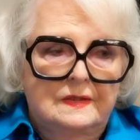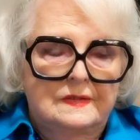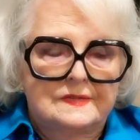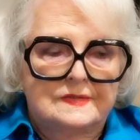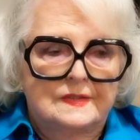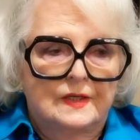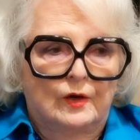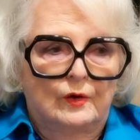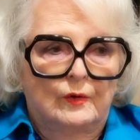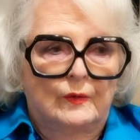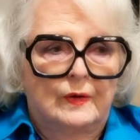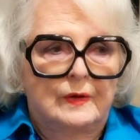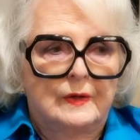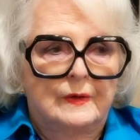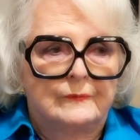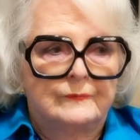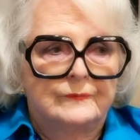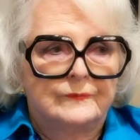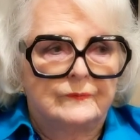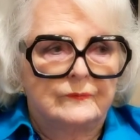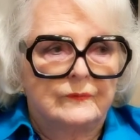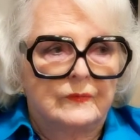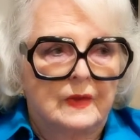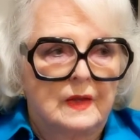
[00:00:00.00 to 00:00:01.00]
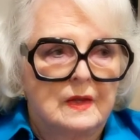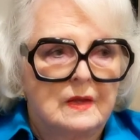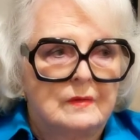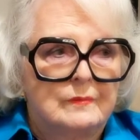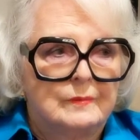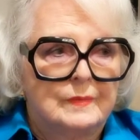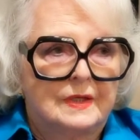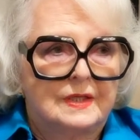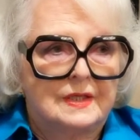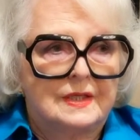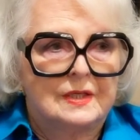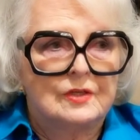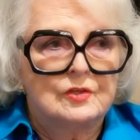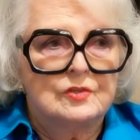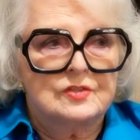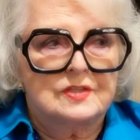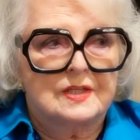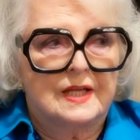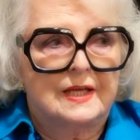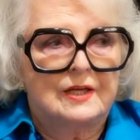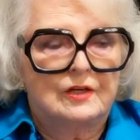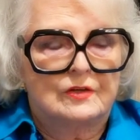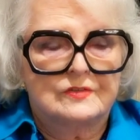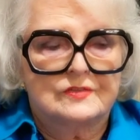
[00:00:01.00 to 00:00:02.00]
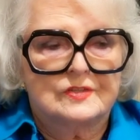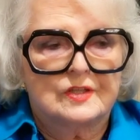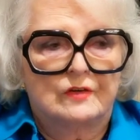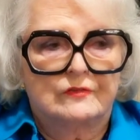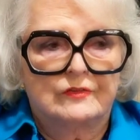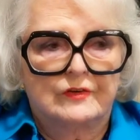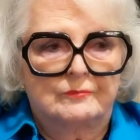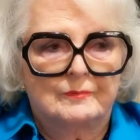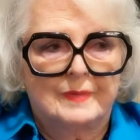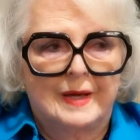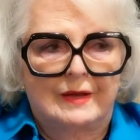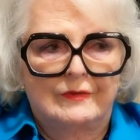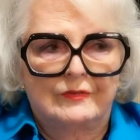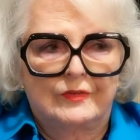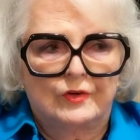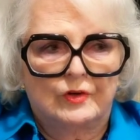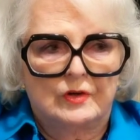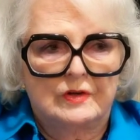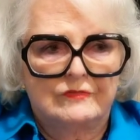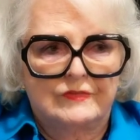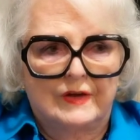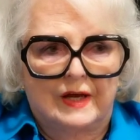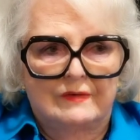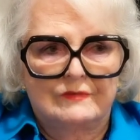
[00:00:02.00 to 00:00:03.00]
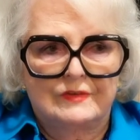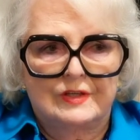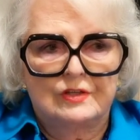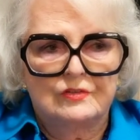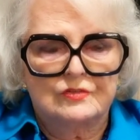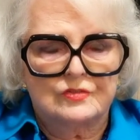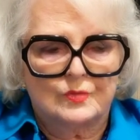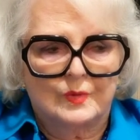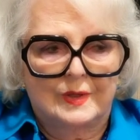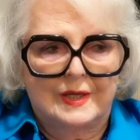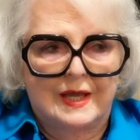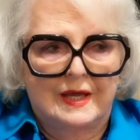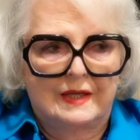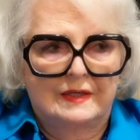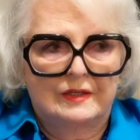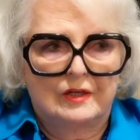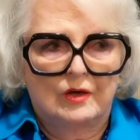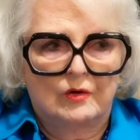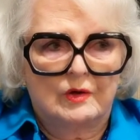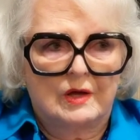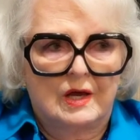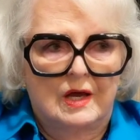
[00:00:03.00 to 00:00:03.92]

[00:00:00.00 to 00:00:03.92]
So, but years later, so for about 35 years, we had no